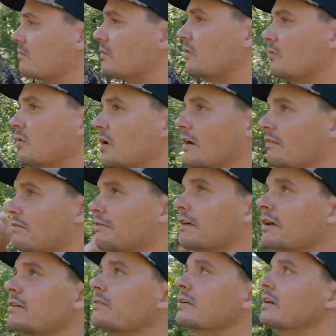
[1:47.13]
But what I
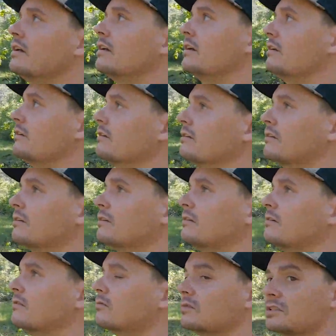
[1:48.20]
found out here,
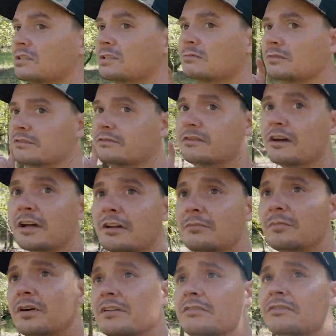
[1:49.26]
which is going to be very
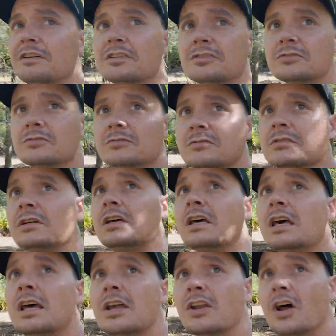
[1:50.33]
beneficial,
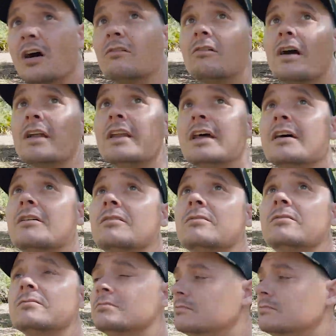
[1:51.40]
not right now,